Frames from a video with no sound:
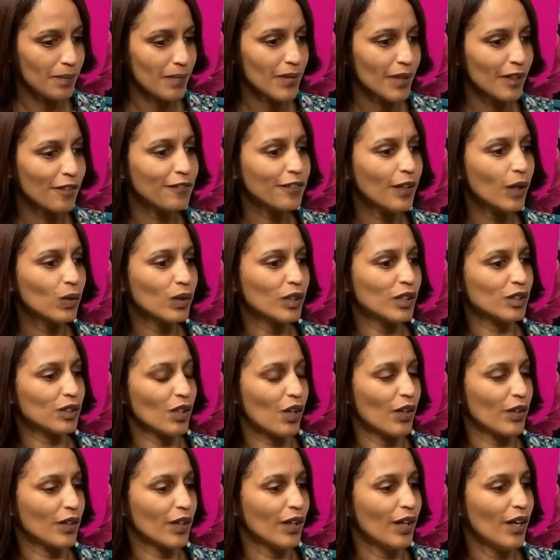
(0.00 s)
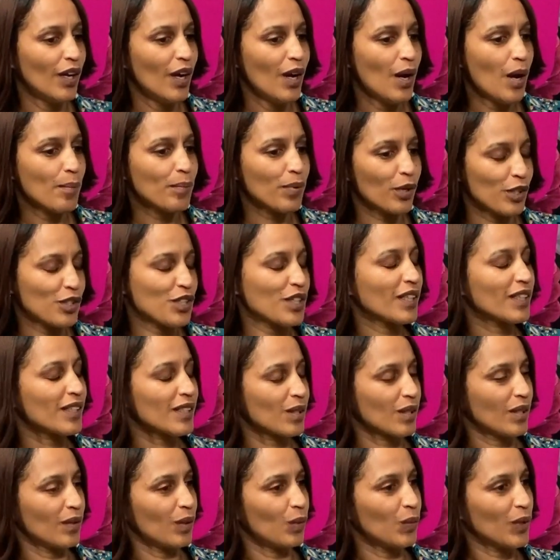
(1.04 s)
focused on
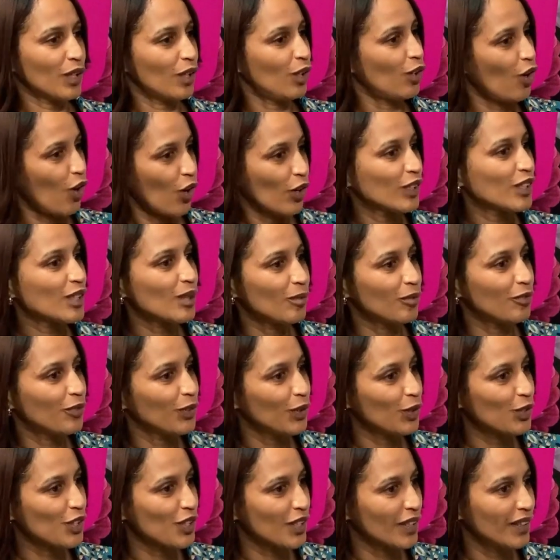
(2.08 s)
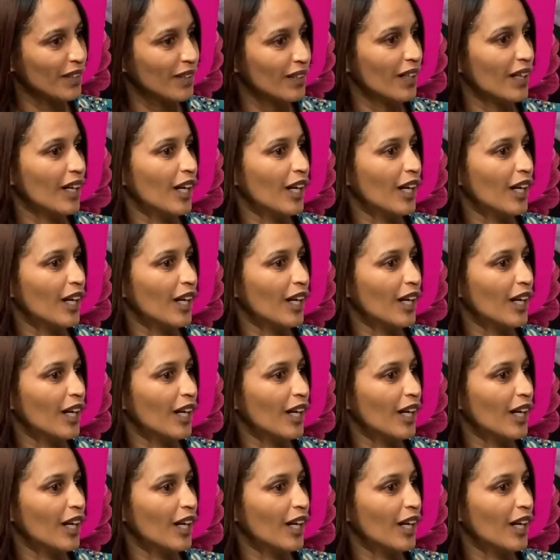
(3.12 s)
projects with a long-term future,